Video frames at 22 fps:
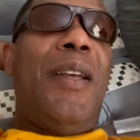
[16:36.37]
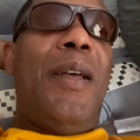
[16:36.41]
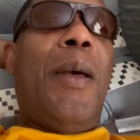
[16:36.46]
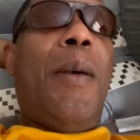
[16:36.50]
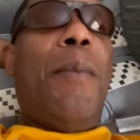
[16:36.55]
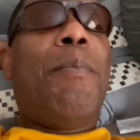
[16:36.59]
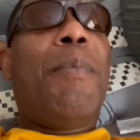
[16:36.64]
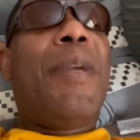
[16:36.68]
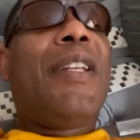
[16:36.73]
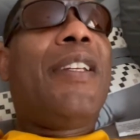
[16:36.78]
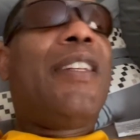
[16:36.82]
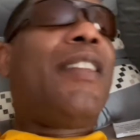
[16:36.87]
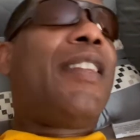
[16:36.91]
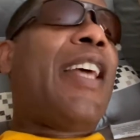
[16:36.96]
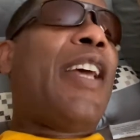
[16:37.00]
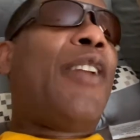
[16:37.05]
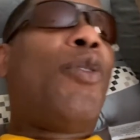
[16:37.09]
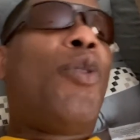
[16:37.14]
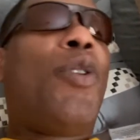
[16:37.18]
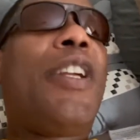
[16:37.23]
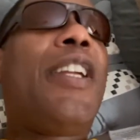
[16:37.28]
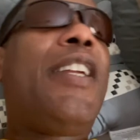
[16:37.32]
Meaning
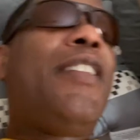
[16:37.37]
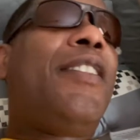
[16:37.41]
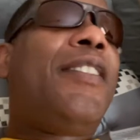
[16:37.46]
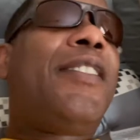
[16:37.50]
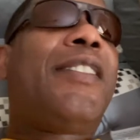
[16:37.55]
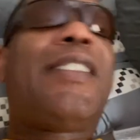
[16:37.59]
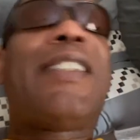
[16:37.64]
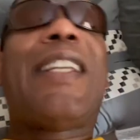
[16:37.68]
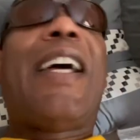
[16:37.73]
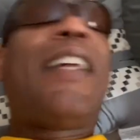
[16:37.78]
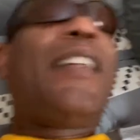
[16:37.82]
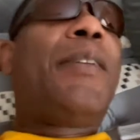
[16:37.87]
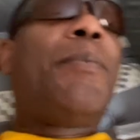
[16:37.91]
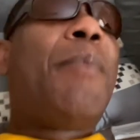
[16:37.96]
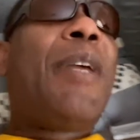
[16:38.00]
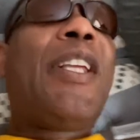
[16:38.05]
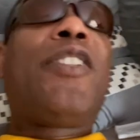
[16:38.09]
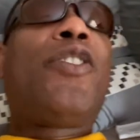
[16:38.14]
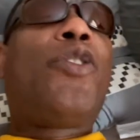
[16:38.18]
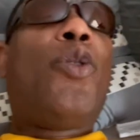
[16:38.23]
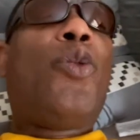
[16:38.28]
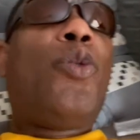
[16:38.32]
that on either side, it
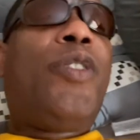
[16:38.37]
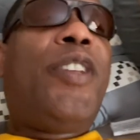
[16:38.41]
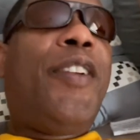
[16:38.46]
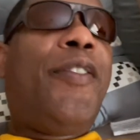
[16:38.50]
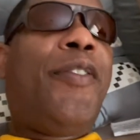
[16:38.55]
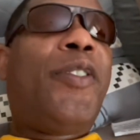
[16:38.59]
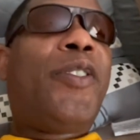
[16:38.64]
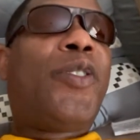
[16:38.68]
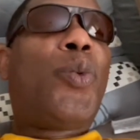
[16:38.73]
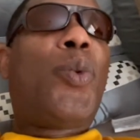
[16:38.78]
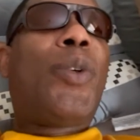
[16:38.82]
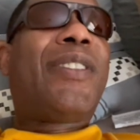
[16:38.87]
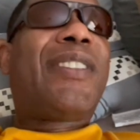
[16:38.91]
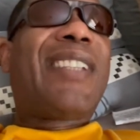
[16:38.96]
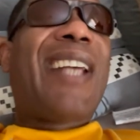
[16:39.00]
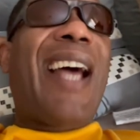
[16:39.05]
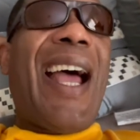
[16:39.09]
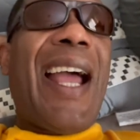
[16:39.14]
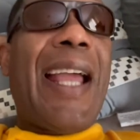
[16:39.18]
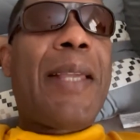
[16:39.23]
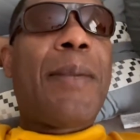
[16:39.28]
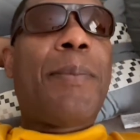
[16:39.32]
makes no difference what
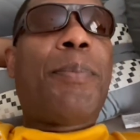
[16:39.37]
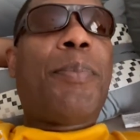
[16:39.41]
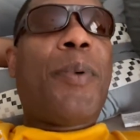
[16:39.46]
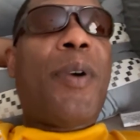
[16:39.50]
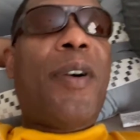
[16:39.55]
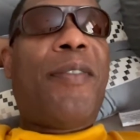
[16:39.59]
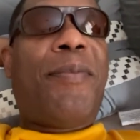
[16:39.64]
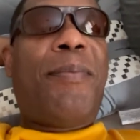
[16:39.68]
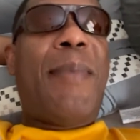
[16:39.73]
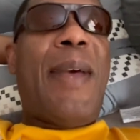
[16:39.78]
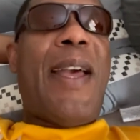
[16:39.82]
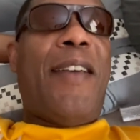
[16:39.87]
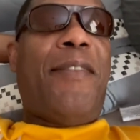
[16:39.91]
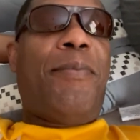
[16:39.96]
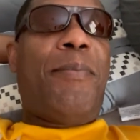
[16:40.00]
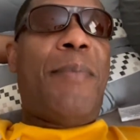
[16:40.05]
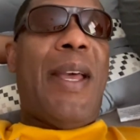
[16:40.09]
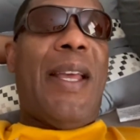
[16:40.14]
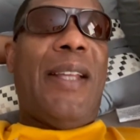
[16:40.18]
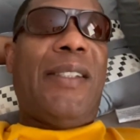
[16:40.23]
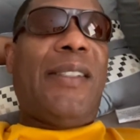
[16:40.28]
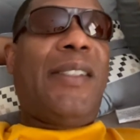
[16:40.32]
type of
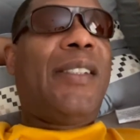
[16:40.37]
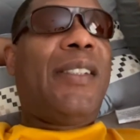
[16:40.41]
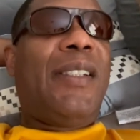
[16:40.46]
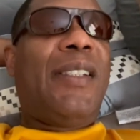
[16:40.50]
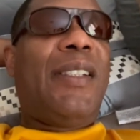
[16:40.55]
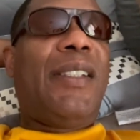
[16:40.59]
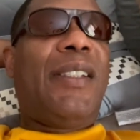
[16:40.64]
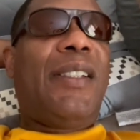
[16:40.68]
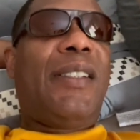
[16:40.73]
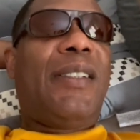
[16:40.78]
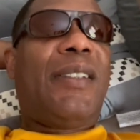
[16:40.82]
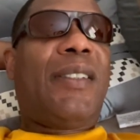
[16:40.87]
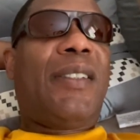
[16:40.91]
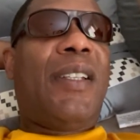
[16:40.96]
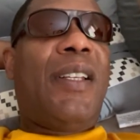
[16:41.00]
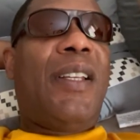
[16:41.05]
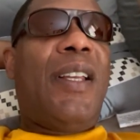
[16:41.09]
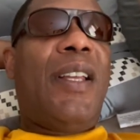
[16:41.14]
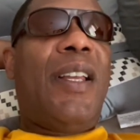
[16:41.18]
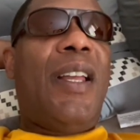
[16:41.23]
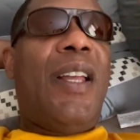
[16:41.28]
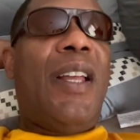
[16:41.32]
mathematics it is.
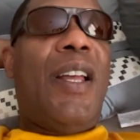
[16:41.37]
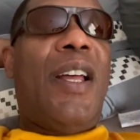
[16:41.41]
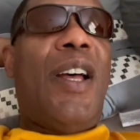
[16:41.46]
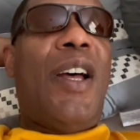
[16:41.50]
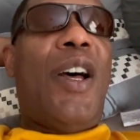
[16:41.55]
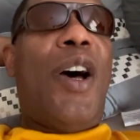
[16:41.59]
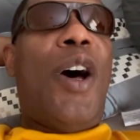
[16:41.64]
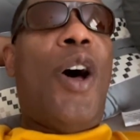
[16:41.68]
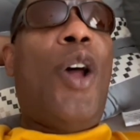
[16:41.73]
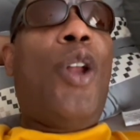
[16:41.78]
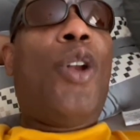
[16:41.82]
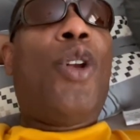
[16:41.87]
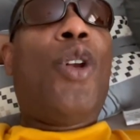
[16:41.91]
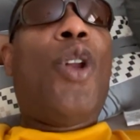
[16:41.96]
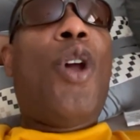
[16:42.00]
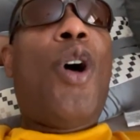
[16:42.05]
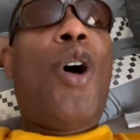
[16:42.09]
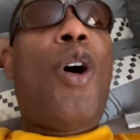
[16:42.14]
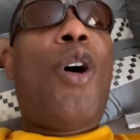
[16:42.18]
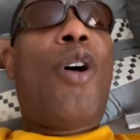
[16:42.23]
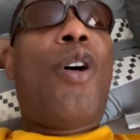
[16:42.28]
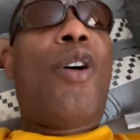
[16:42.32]

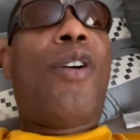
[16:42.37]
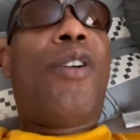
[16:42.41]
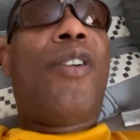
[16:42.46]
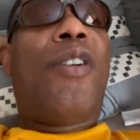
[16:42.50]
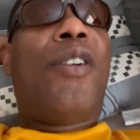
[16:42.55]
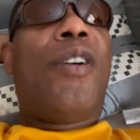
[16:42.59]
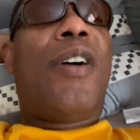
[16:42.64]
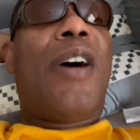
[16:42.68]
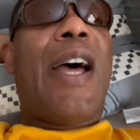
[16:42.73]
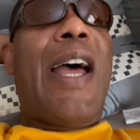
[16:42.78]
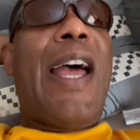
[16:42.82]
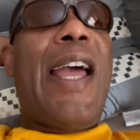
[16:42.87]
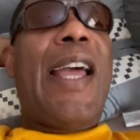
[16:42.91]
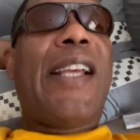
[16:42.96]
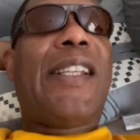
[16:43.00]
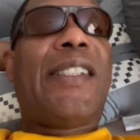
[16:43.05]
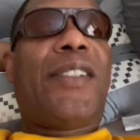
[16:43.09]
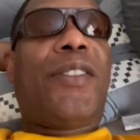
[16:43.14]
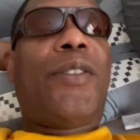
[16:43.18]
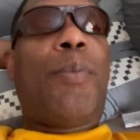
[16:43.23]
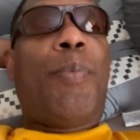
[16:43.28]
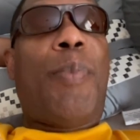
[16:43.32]
Allah
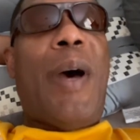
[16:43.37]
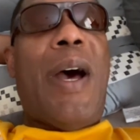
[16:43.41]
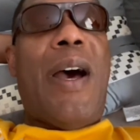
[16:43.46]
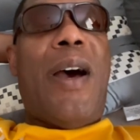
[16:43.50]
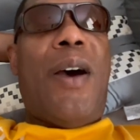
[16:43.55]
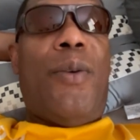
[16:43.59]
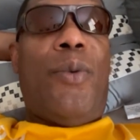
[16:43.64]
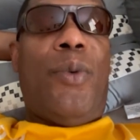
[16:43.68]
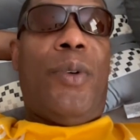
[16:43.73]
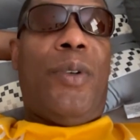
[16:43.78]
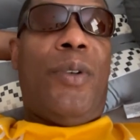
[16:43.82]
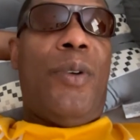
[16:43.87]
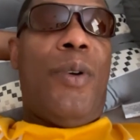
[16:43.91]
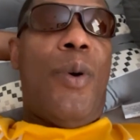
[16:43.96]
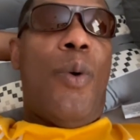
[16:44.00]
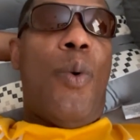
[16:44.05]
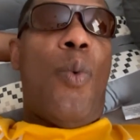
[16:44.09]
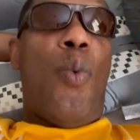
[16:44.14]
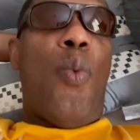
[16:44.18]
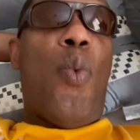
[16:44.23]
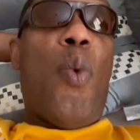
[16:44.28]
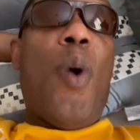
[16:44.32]
has the power.
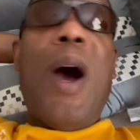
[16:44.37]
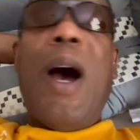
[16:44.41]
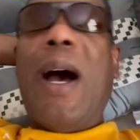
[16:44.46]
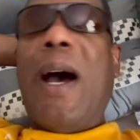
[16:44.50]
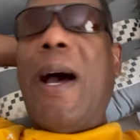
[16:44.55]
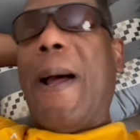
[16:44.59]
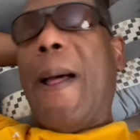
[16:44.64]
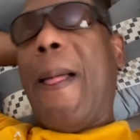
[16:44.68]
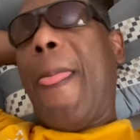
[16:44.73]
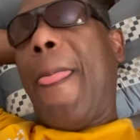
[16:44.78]
Why?